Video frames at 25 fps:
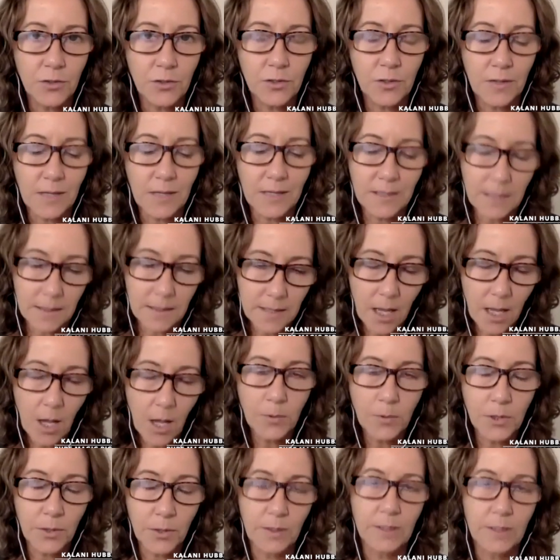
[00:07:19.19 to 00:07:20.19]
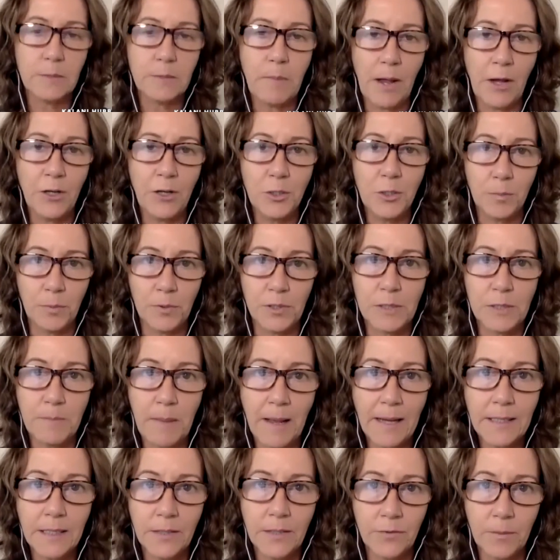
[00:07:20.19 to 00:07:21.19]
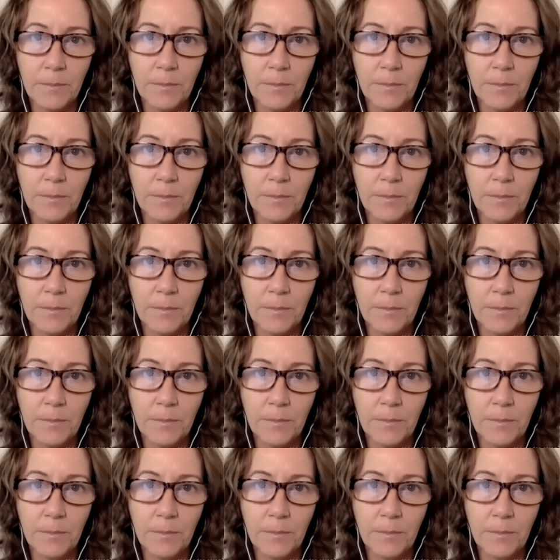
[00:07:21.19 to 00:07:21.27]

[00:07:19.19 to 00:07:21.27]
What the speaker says: So that does help to expand your perspective